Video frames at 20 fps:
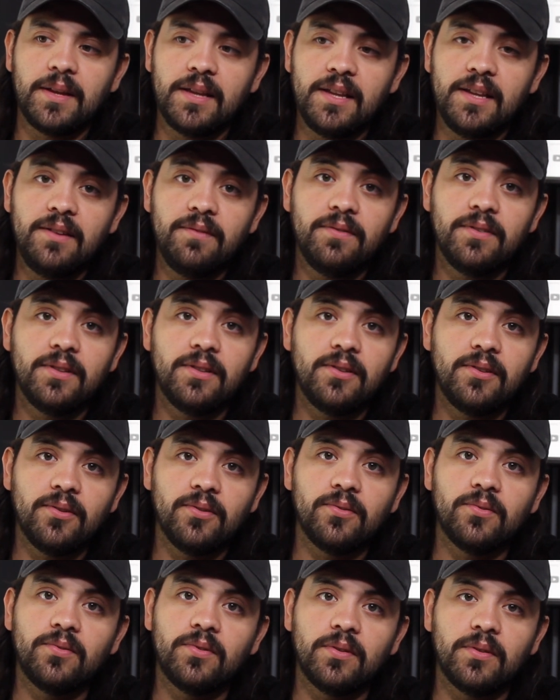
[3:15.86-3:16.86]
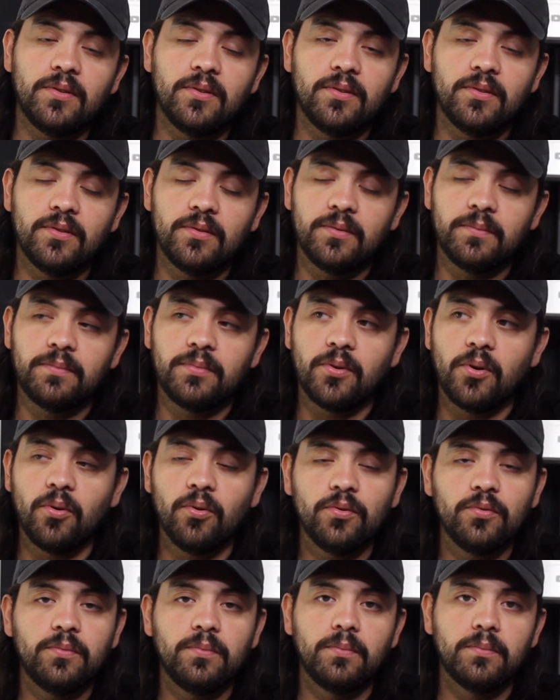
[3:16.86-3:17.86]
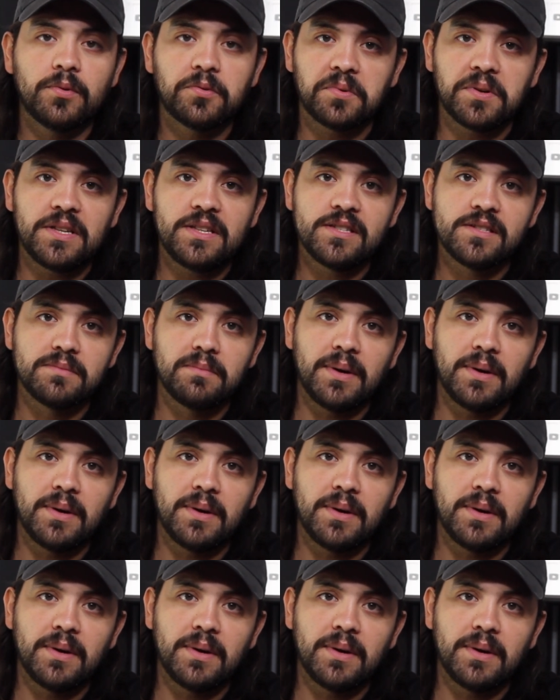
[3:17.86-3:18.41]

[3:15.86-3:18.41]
even though the old Marines